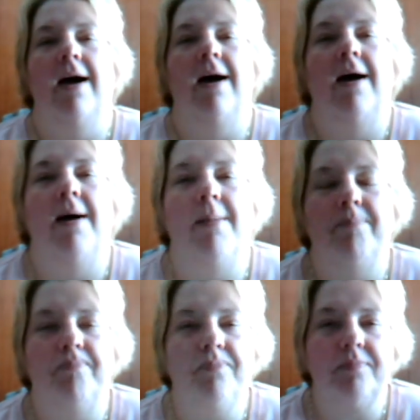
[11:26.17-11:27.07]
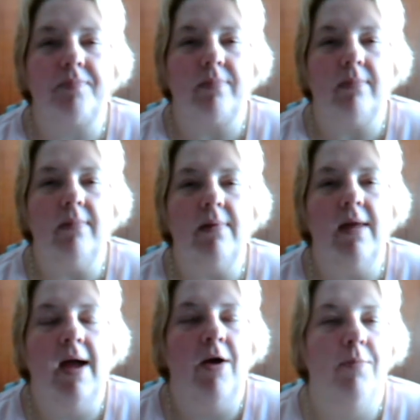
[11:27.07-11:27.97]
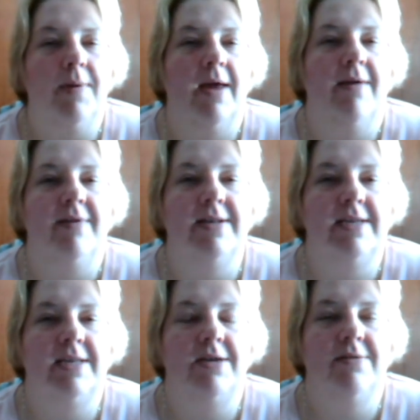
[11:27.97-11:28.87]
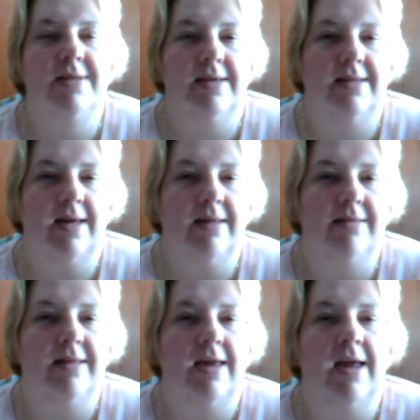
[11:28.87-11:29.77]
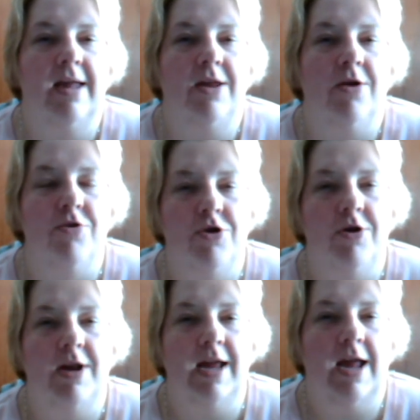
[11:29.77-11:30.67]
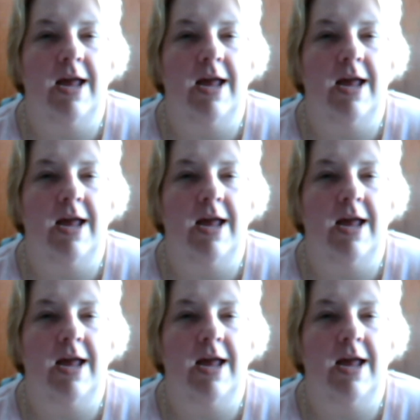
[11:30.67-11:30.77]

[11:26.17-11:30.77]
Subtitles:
I hope you have continued success in your journey